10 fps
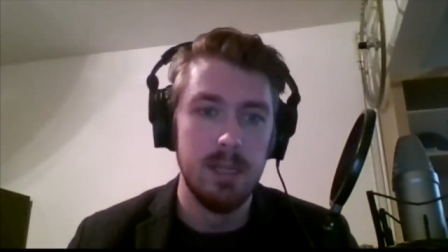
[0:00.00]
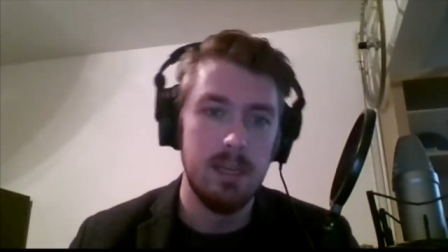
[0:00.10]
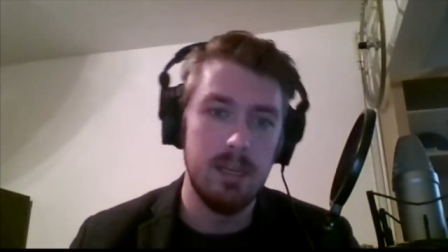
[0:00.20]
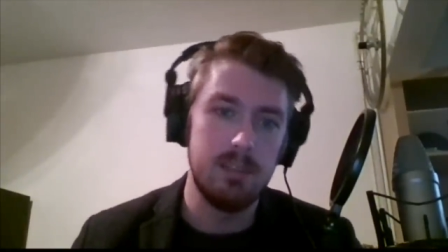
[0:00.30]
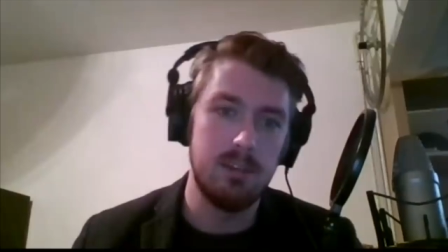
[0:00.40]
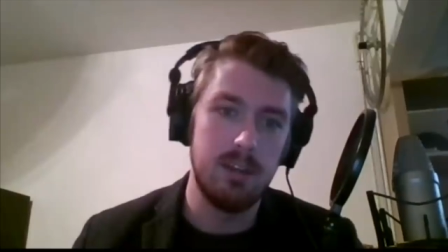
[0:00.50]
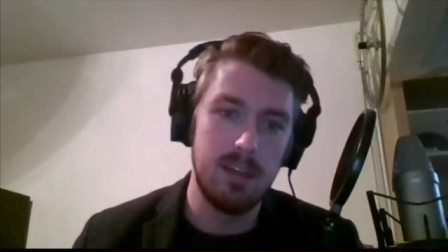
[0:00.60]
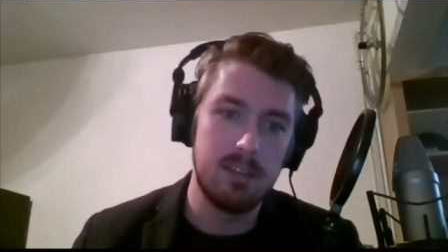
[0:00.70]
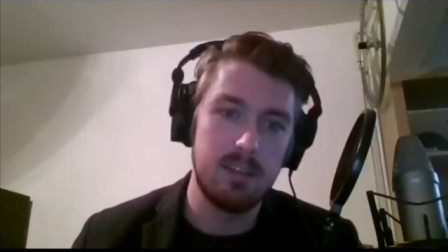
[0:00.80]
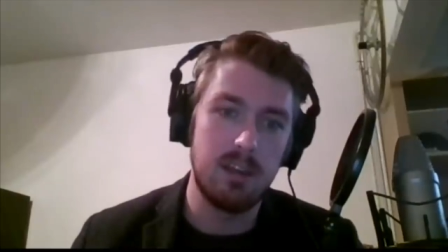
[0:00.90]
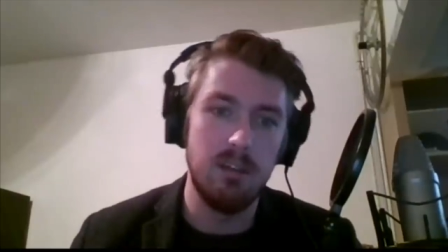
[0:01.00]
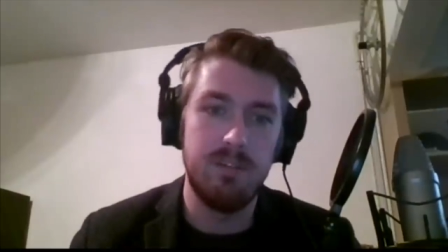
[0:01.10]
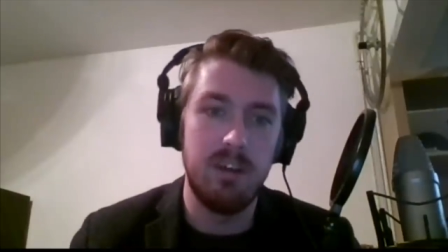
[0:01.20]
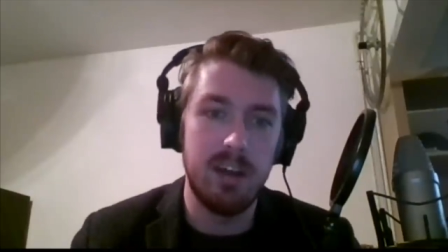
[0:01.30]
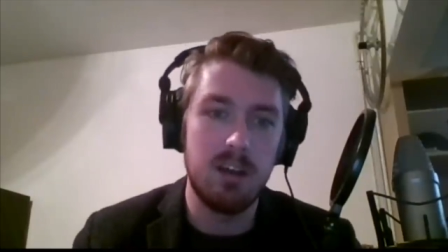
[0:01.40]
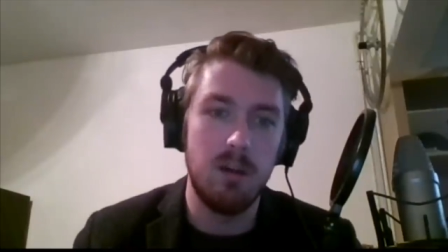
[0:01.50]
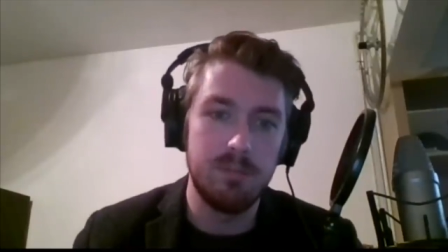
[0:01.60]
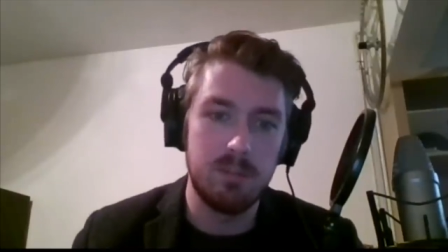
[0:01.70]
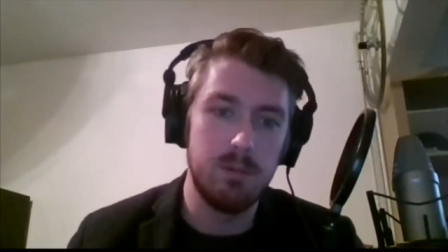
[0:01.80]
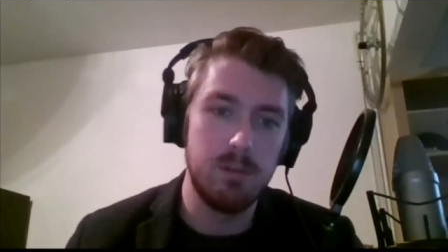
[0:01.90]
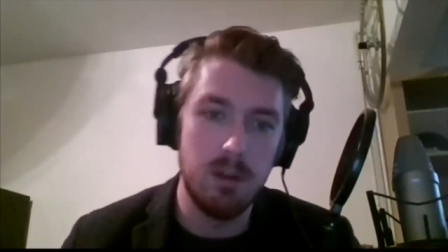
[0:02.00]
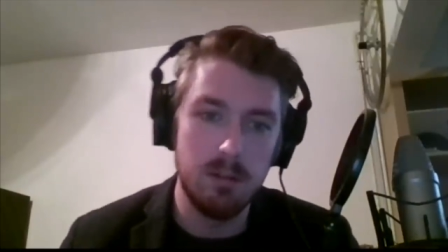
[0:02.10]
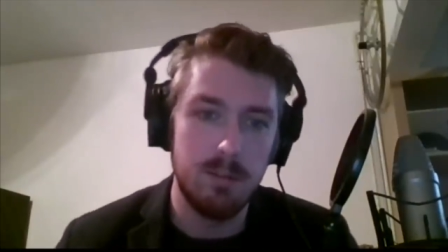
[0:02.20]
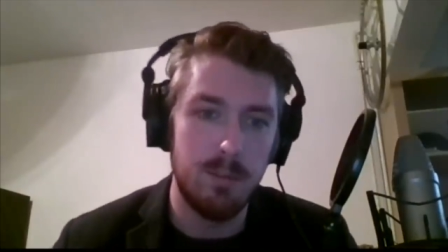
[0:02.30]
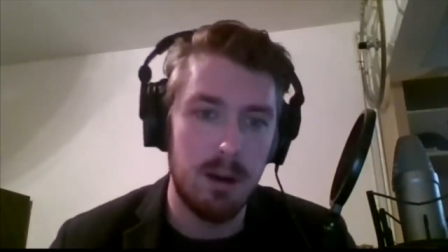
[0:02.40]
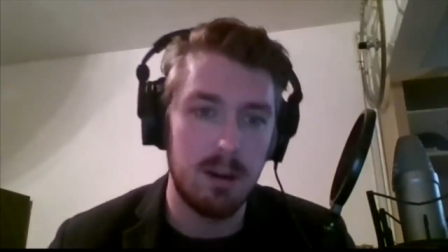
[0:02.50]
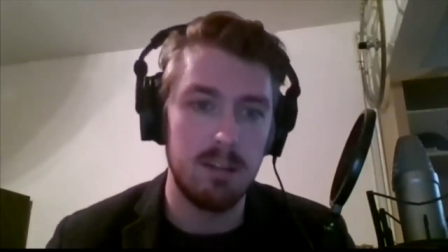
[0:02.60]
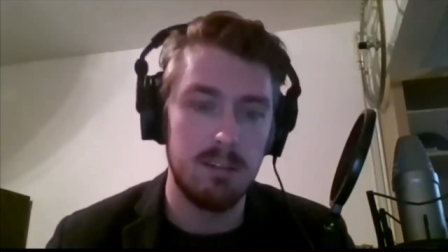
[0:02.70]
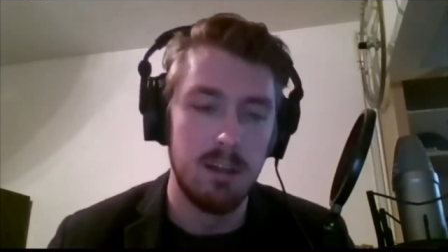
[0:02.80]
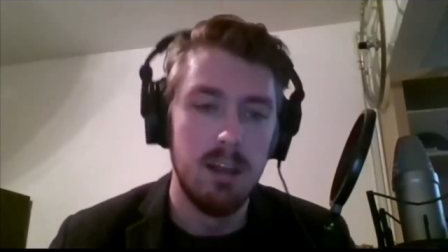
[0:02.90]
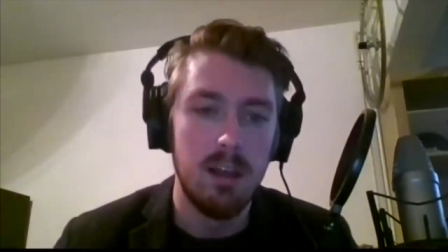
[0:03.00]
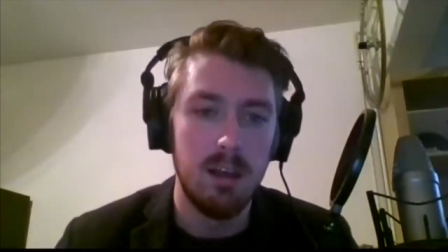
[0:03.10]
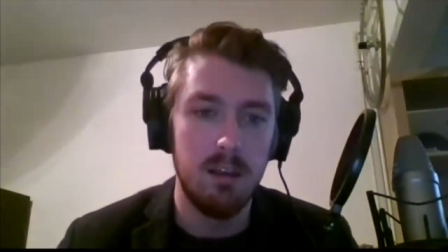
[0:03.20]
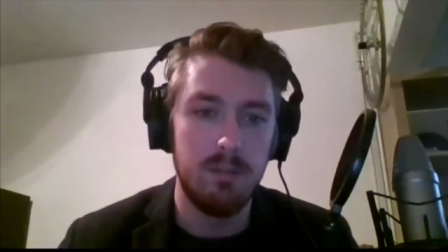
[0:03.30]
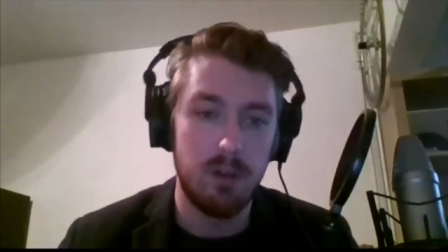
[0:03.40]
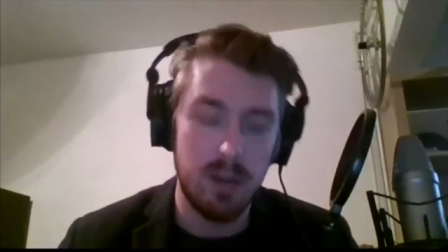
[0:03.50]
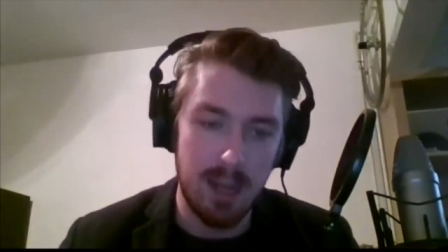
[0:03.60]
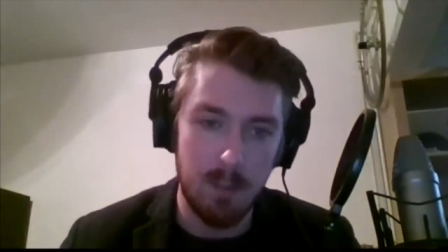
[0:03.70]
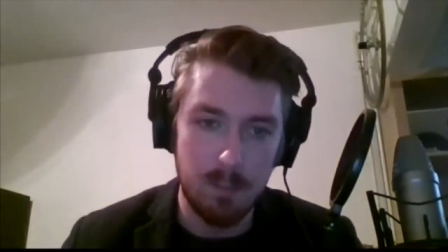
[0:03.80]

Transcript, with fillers: uh, so that it's kind of very comfortable go-to-market uh, for them.